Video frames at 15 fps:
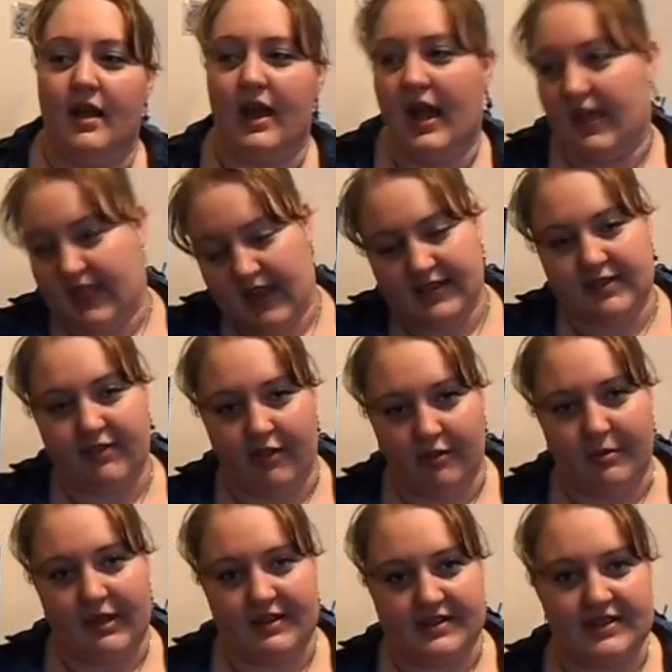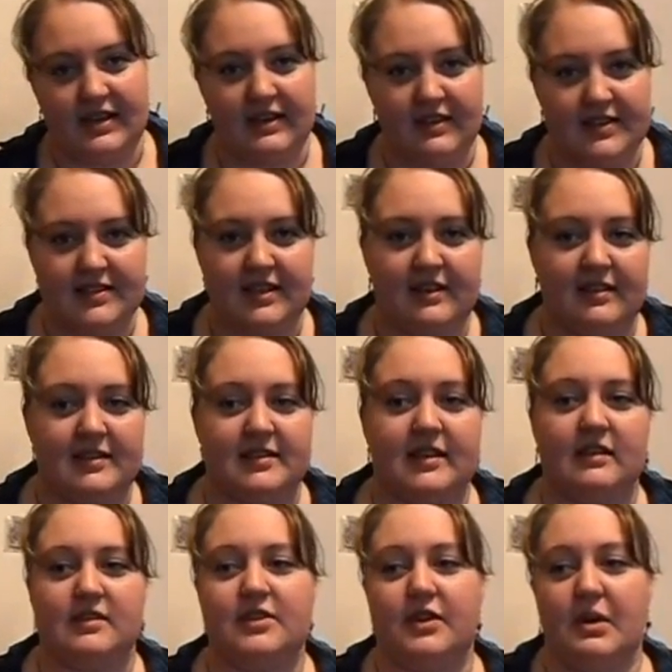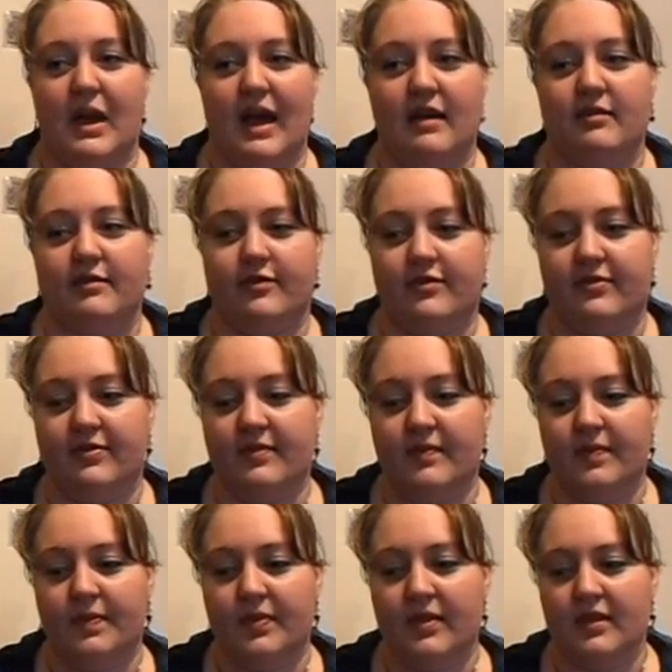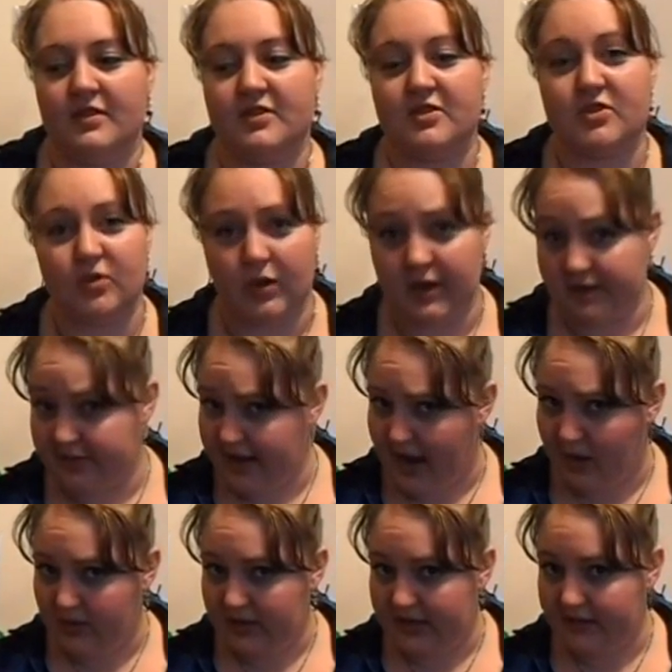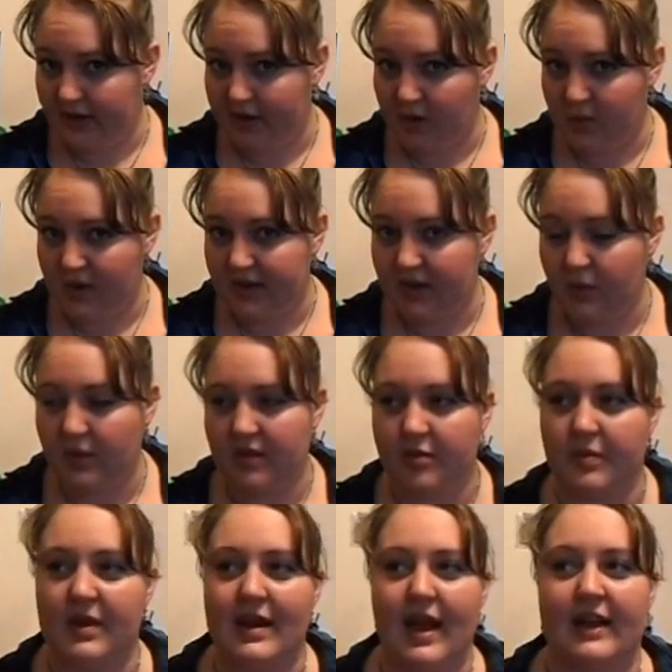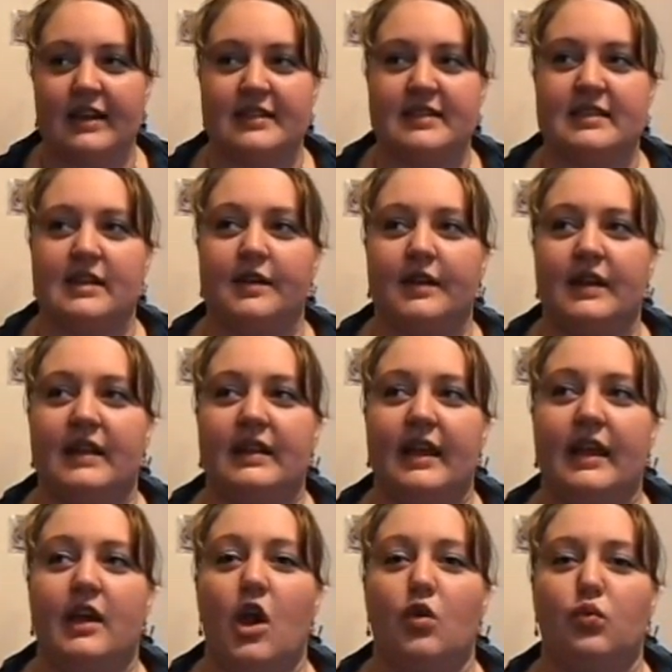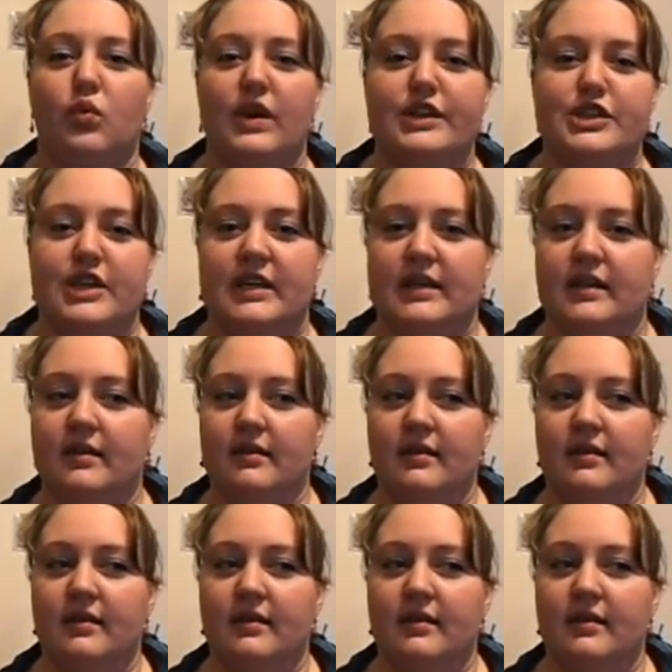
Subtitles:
And then it's followed by this scene and this scene and this scene. So you have sort of an outline that you're working with, but not necessarily, like, a rigid